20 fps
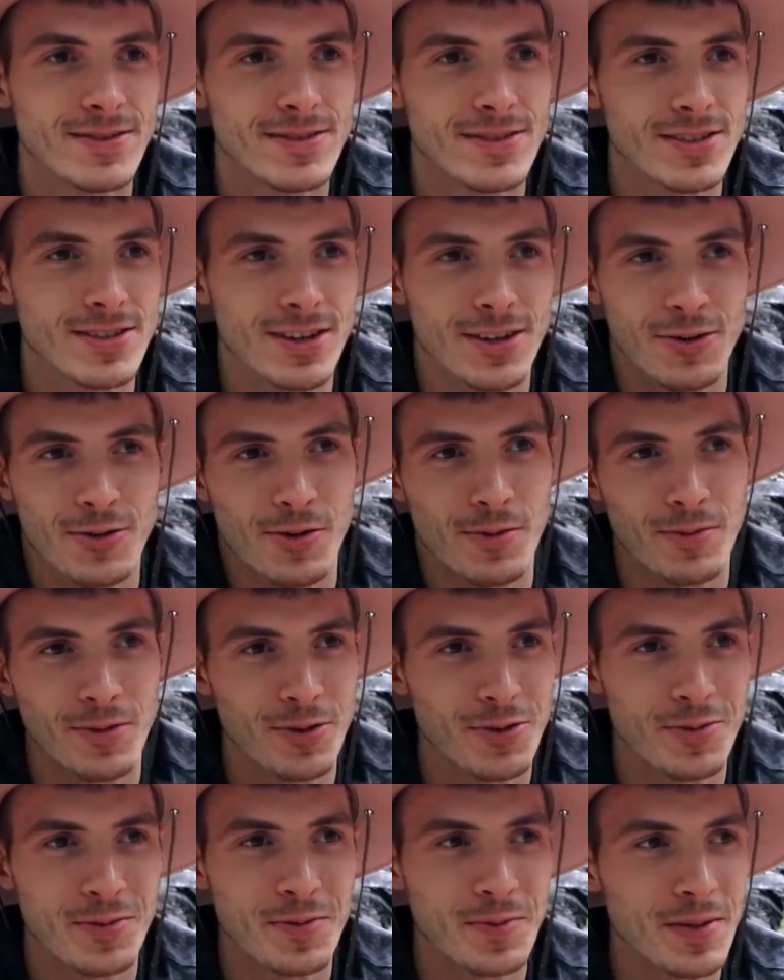Just like a normal
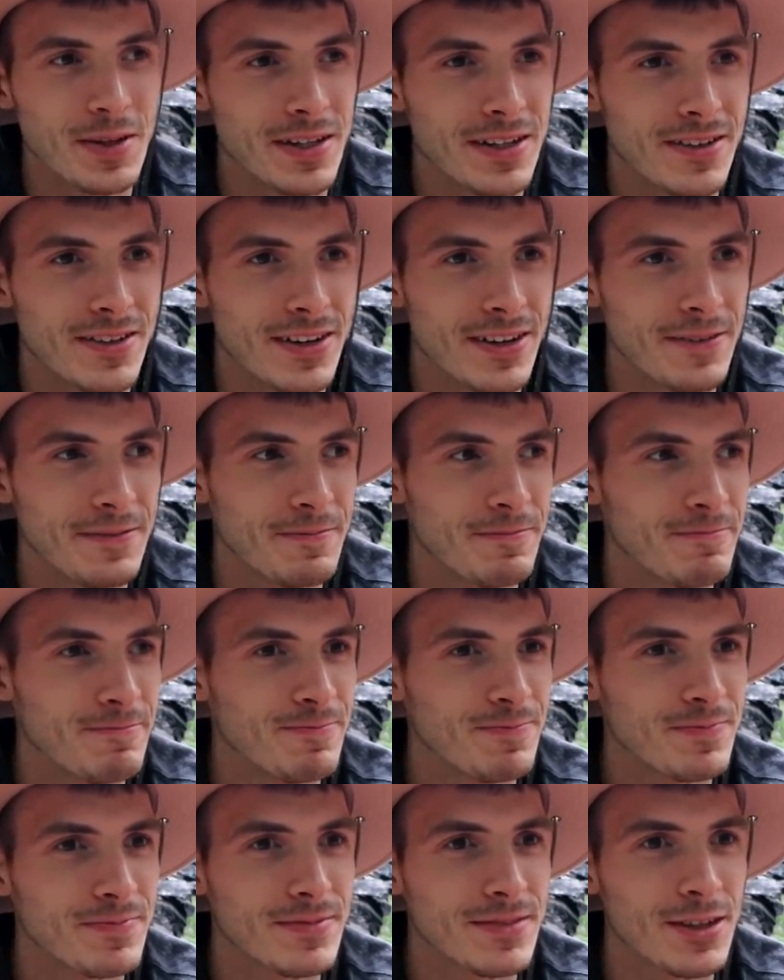human being, right?
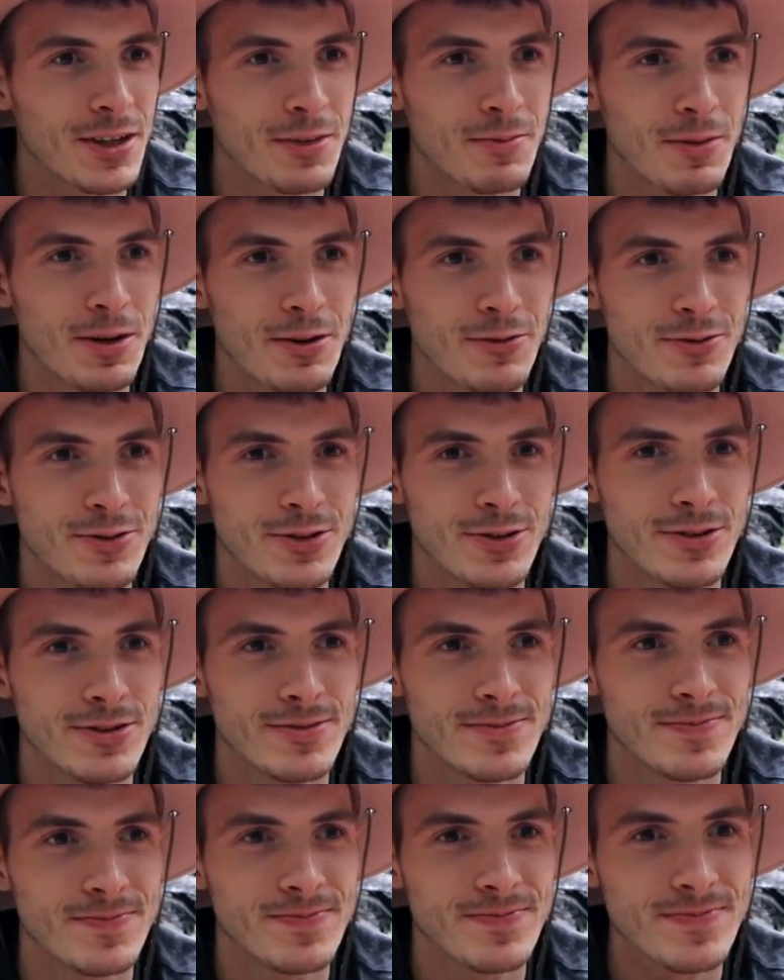Cook my own
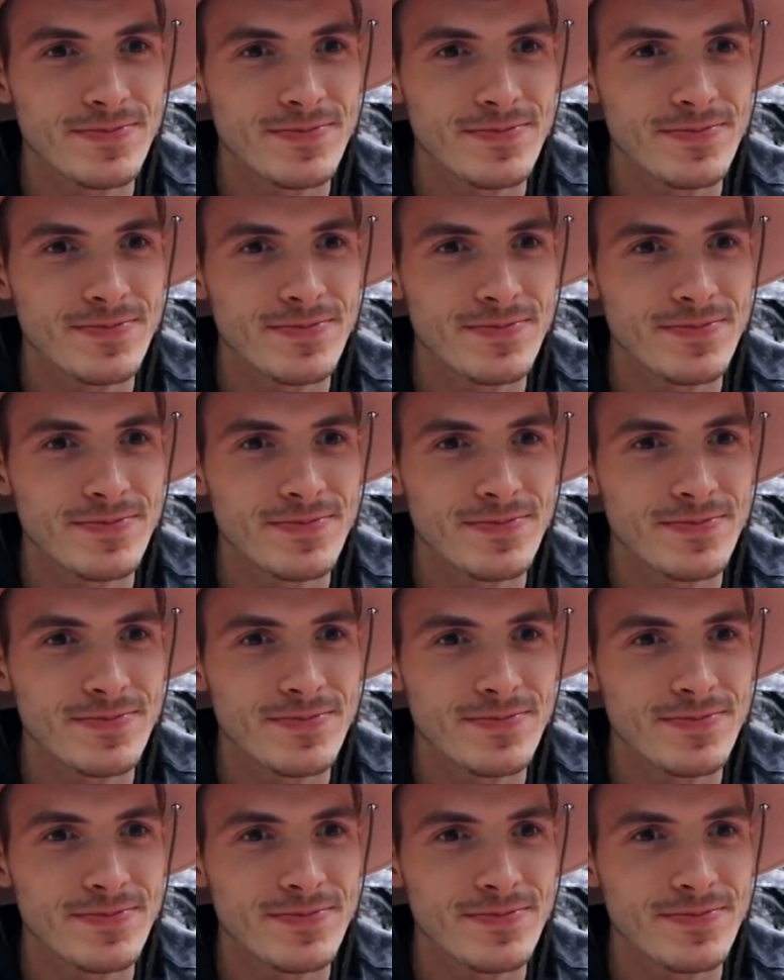food.